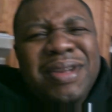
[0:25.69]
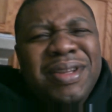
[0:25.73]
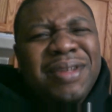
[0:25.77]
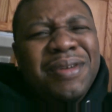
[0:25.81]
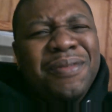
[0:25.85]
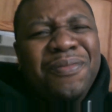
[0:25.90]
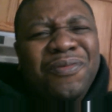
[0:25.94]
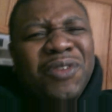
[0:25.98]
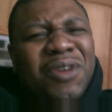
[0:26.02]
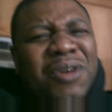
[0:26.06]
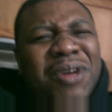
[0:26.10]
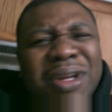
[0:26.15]

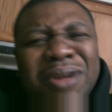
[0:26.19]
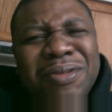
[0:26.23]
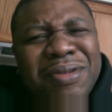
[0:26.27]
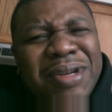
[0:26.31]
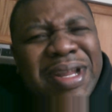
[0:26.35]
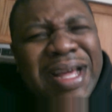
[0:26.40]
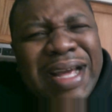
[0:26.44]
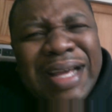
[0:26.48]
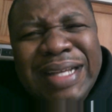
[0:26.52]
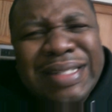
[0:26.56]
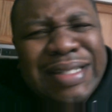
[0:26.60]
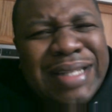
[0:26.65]
Lil Floyd gonna
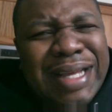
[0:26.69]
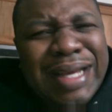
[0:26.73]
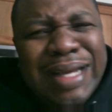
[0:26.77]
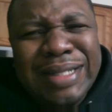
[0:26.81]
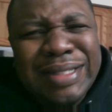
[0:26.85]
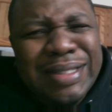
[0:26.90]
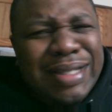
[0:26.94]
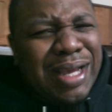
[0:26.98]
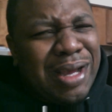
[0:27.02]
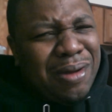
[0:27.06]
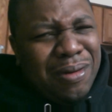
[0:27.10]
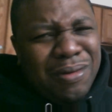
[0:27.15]
knock his
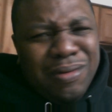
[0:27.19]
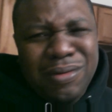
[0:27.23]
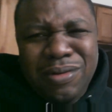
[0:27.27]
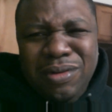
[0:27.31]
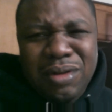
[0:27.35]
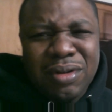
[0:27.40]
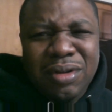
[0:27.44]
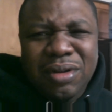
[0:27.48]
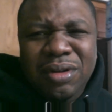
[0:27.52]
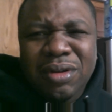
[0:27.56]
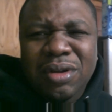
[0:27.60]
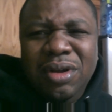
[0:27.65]
ass out.
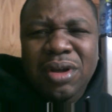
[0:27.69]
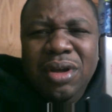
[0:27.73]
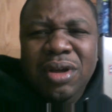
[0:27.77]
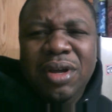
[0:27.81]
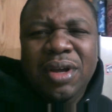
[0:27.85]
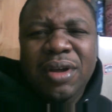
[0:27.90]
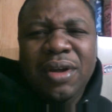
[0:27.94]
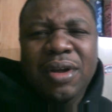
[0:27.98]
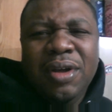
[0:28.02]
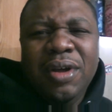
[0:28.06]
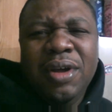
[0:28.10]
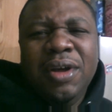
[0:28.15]

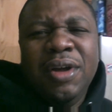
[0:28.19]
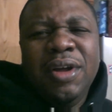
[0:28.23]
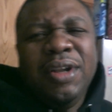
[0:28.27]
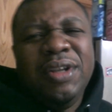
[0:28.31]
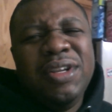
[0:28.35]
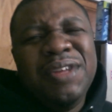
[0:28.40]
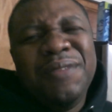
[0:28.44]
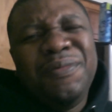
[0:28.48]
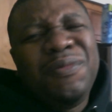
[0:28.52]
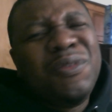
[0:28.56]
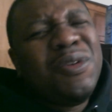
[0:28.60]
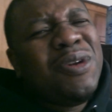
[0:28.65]

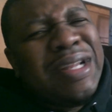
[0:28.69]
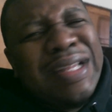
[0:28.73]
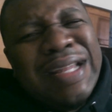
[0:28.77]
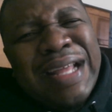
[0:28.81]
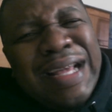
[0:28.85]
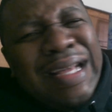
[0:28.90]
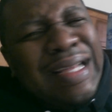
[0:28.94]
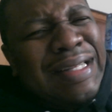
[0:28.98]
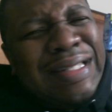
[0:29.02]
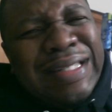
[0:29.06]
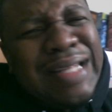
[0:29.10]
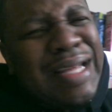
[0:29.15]
Lil Floyd
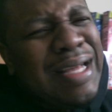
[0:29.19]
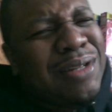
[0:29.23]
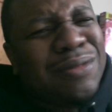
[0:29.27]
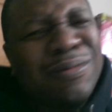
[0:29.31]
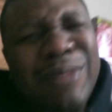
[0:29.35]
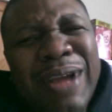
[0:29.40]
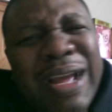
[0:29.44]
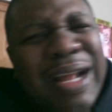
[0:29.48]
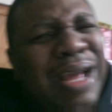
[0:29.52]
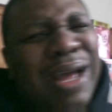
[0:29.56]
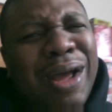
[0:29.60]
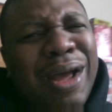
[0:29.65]
knock his ass right